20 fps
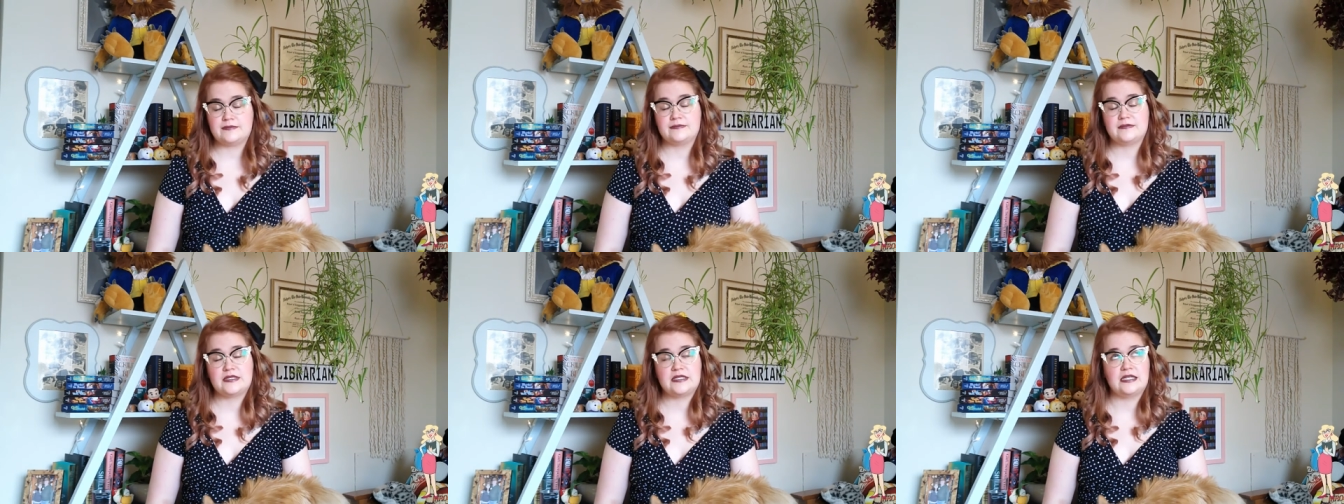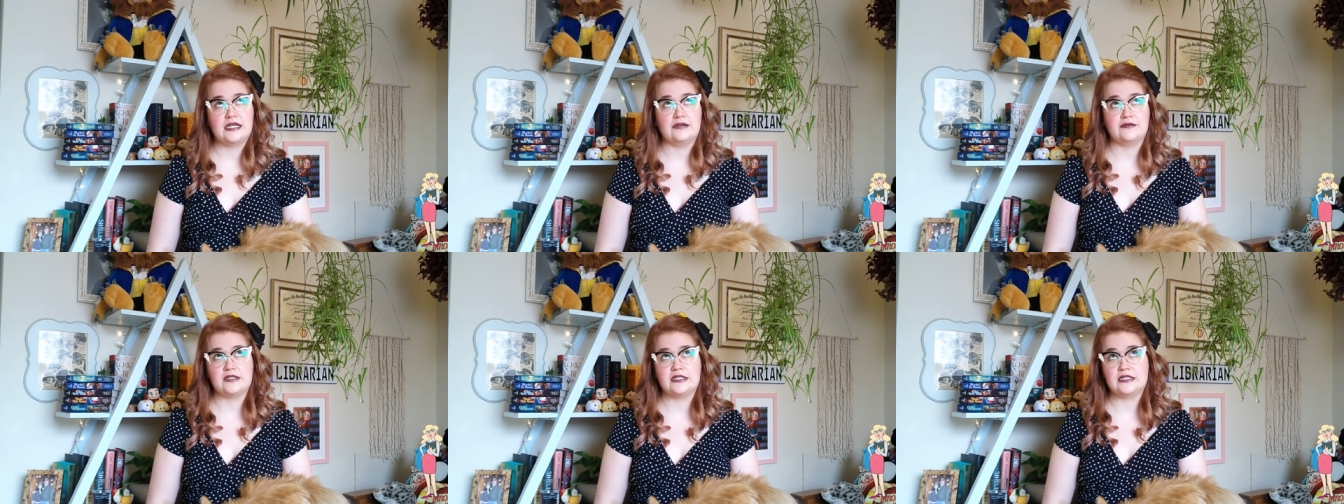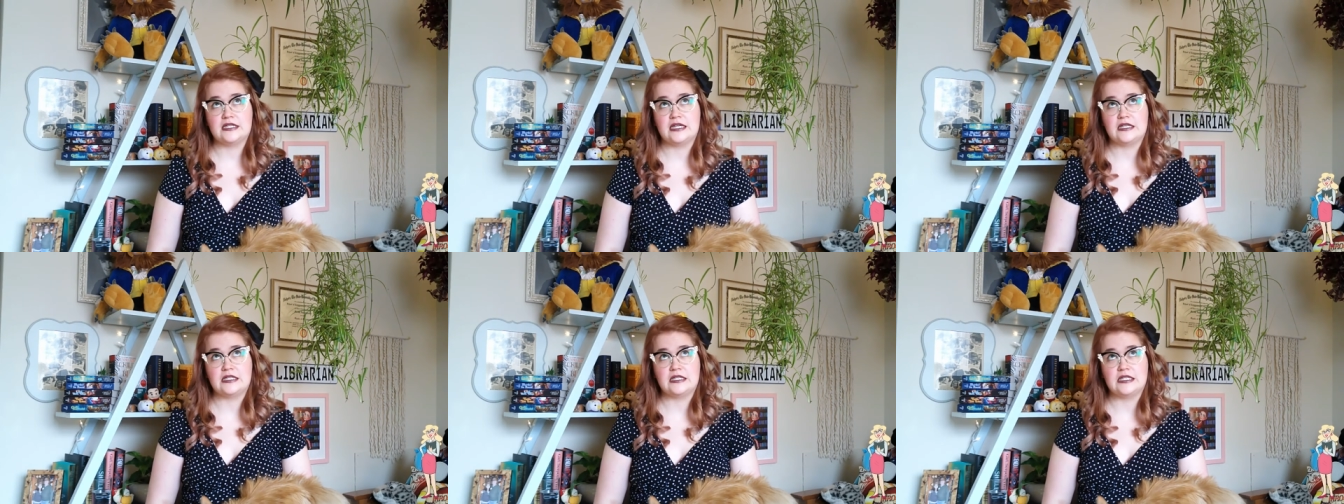safe to
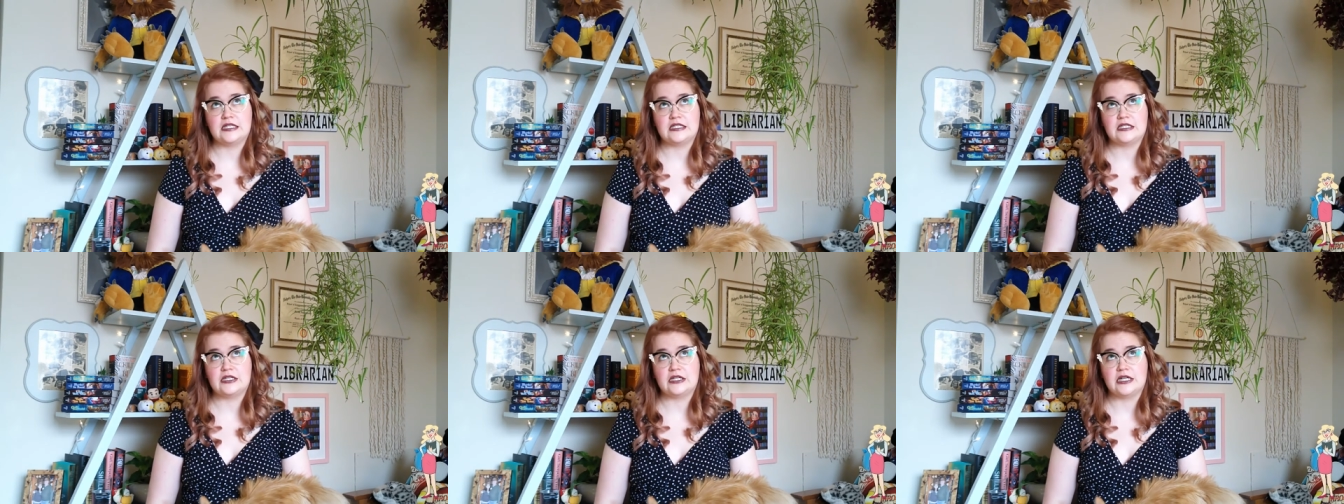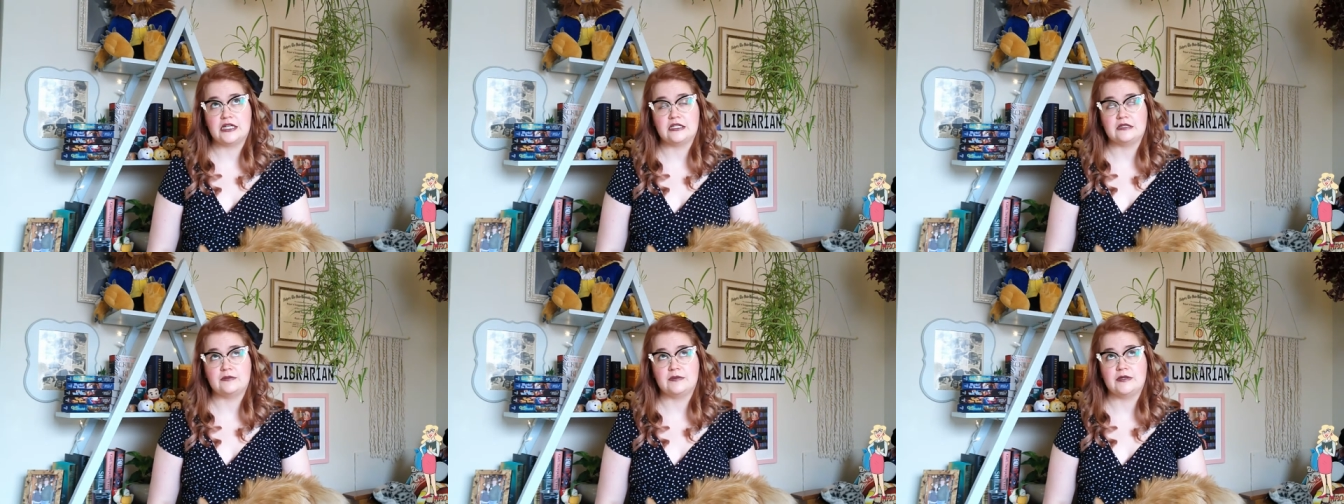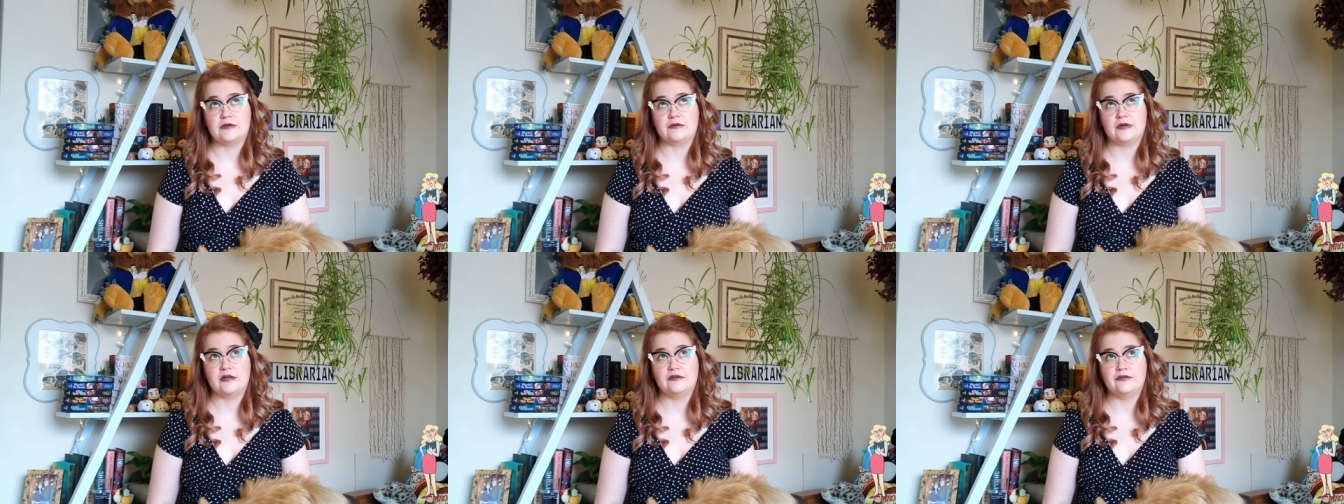say that this year has been
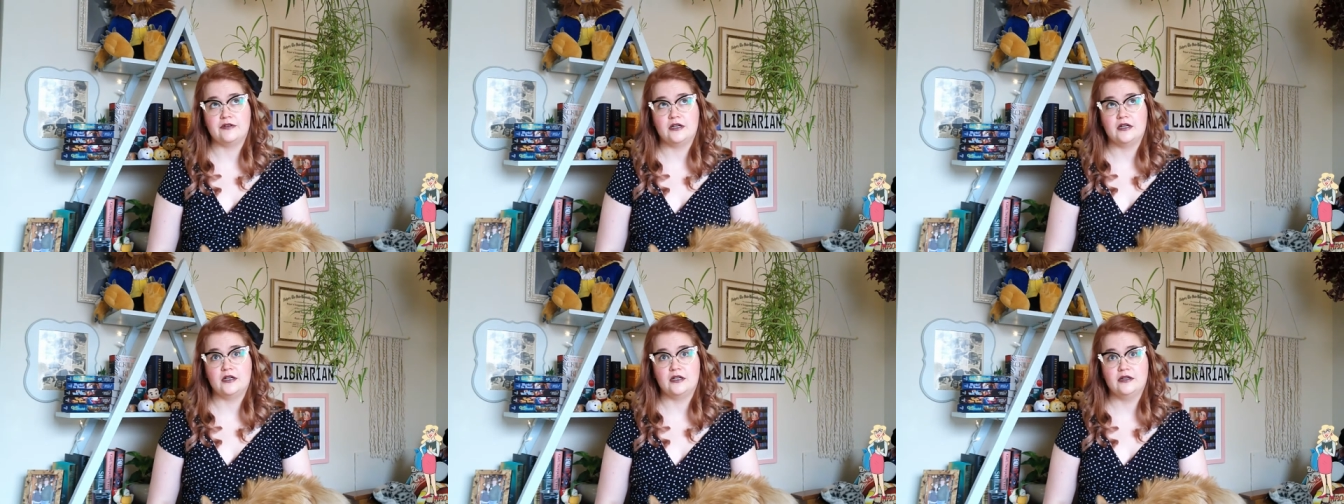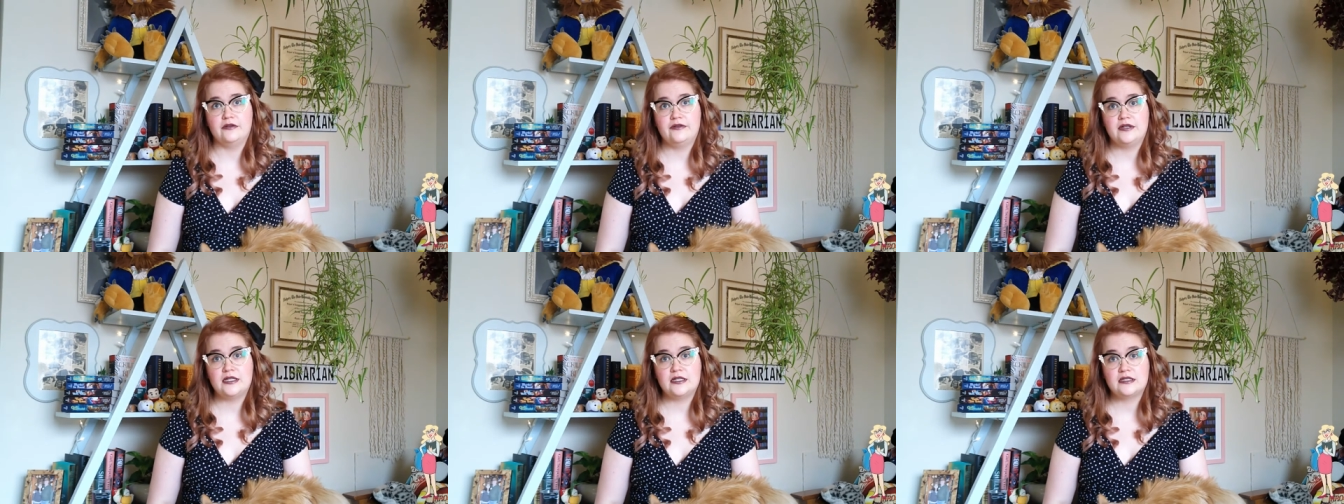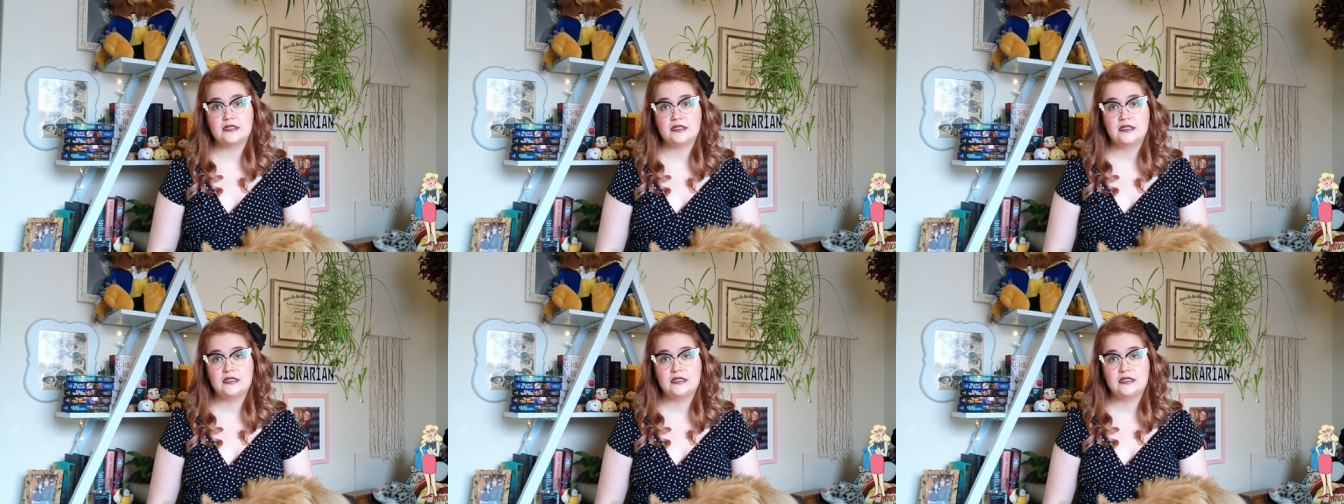rough on all of us.